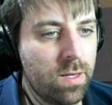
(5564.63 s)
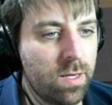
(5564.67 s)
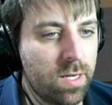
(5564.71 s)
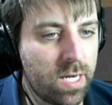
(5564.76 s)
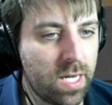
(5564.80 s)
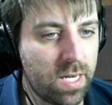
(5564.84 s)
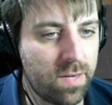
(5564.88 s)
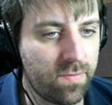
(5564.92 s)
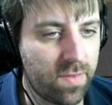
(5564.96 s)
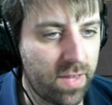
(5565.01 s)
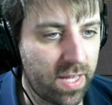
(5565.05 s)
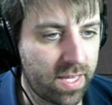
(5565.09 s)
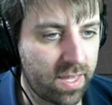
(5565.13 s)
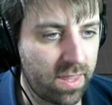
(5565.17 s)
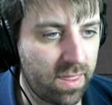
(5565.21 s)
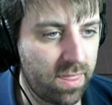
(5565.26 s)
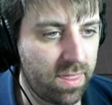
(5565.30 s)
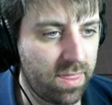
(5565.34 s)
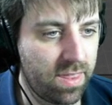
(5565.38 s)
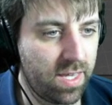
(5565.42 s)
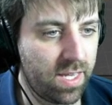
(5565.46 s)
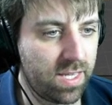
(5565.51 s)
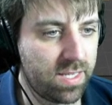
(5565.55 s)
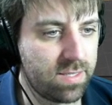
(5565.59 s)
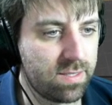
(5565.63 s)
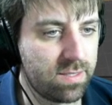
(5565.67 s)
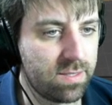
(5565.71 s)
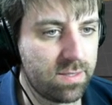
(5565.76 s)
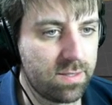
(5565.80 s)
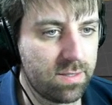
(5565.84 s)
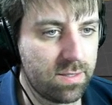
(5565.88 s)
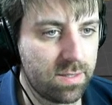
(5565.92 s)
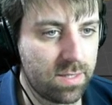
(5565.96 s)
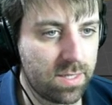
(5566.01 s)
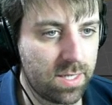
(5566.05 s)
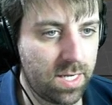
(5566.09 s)
Kind of like
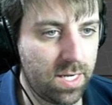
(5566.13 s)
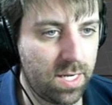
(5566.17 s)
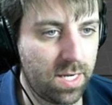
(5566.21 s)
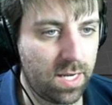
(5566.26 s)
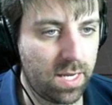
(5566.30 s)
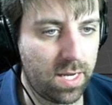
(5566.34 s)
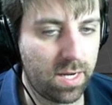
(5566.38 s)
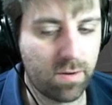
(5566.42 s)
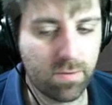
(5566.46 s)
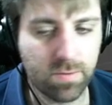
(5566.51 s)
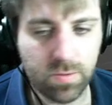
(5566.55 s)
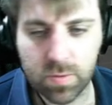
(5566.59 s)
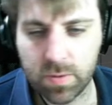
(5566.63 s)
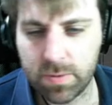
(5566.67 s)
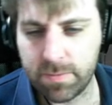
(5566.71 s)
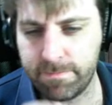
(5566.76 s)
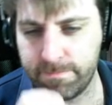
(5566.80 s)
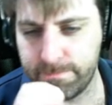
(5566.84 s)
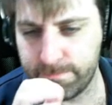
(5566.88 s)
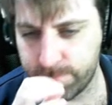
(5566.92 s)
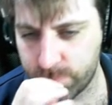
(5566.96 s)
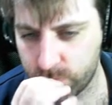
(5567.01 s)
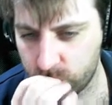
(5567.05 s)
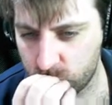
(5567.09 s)
this in here as well.